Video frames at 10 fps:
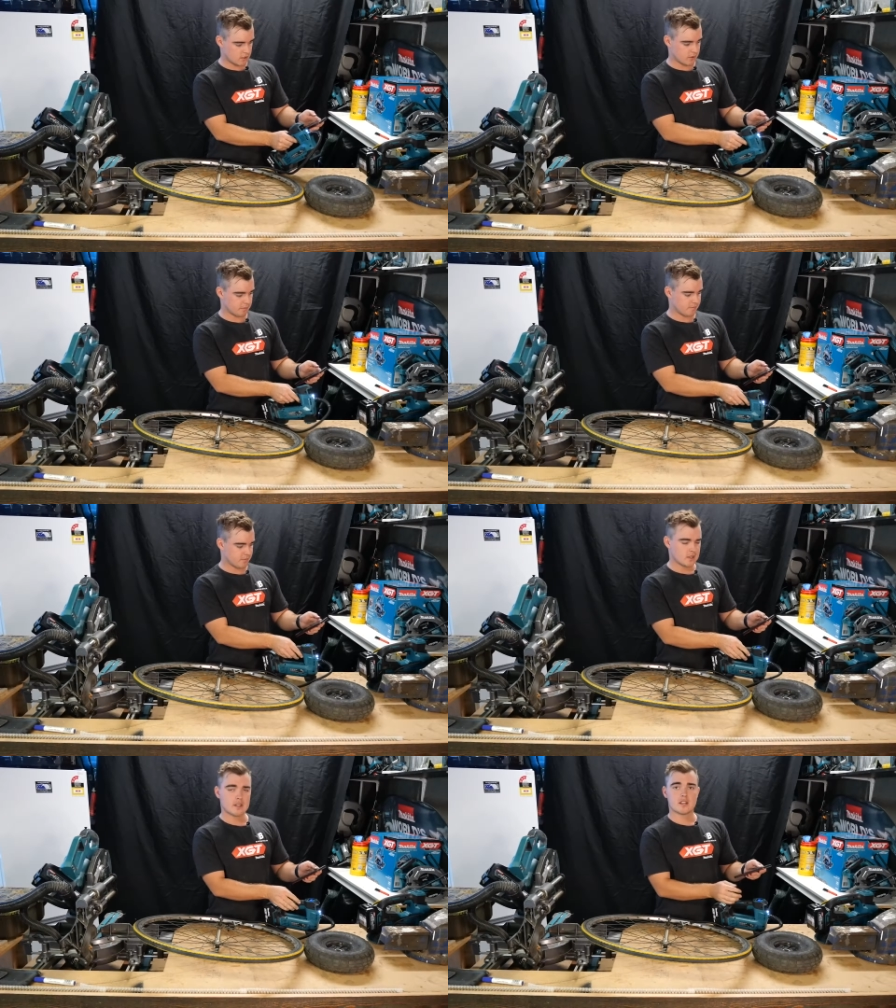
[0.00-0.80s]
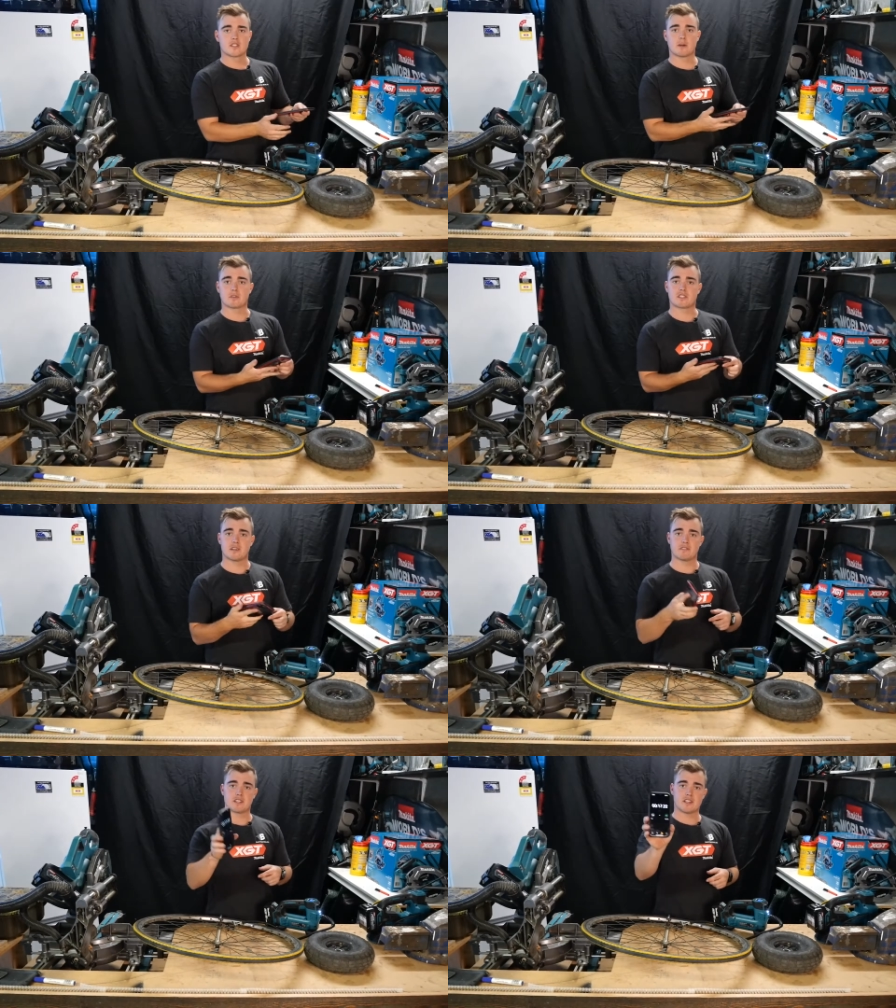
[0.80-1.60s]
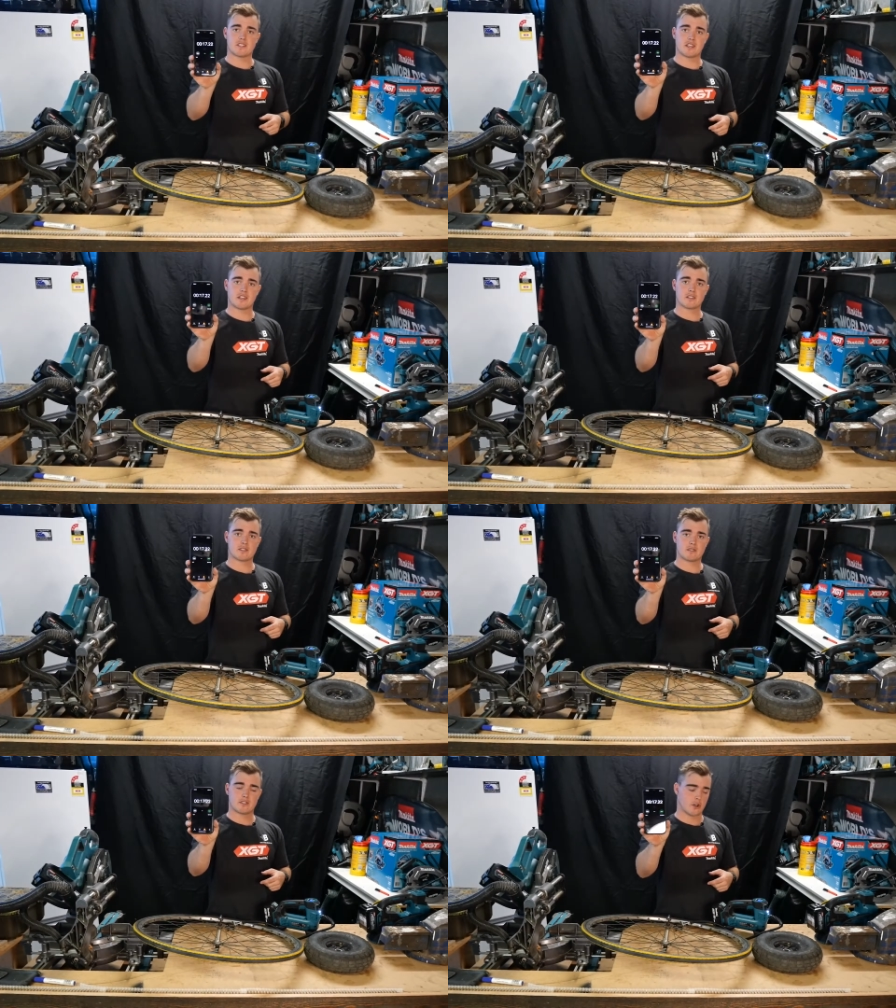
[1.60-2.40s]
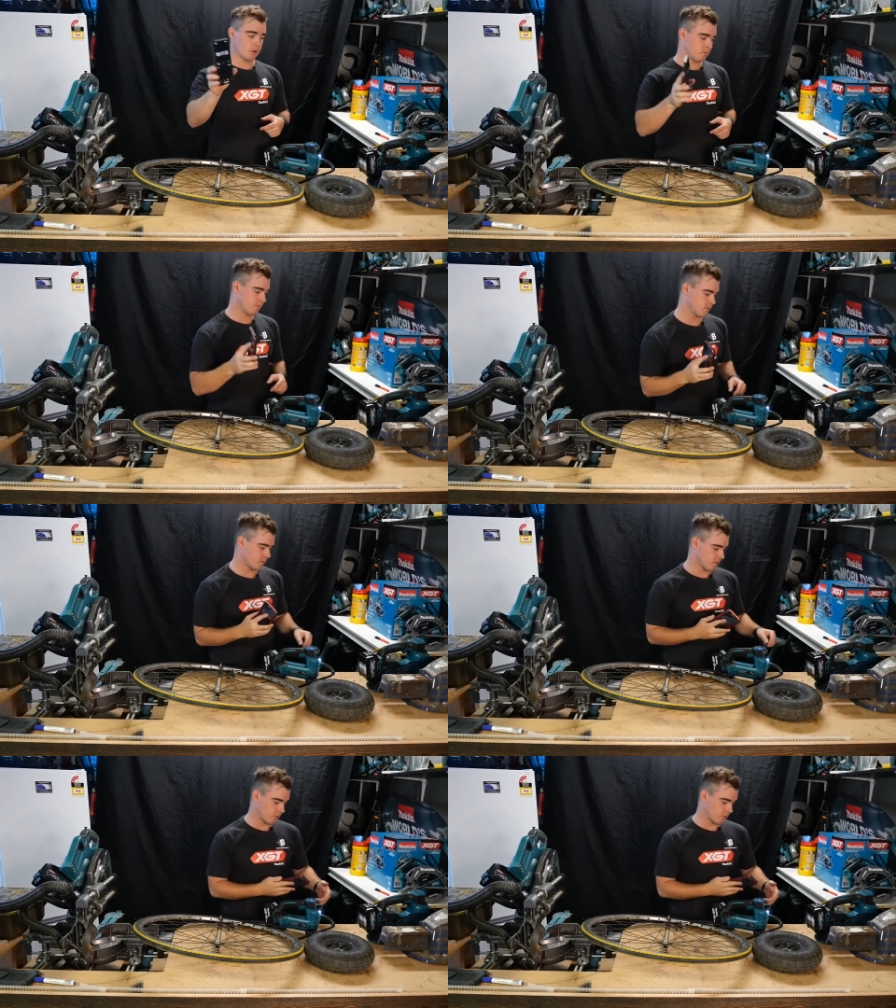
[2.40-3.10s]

Sweet. So that was 17 seconds total. So I'm just